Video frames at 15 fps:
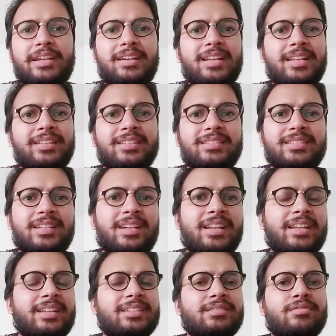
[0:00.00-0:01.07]
Like they said like
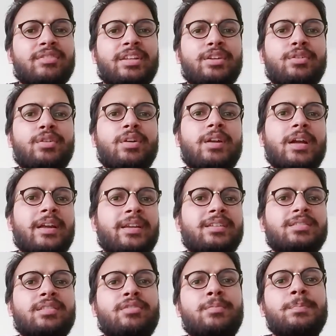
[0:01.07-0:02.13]
it's very good and it's
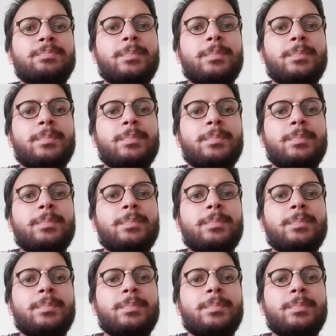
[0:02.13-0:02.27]
a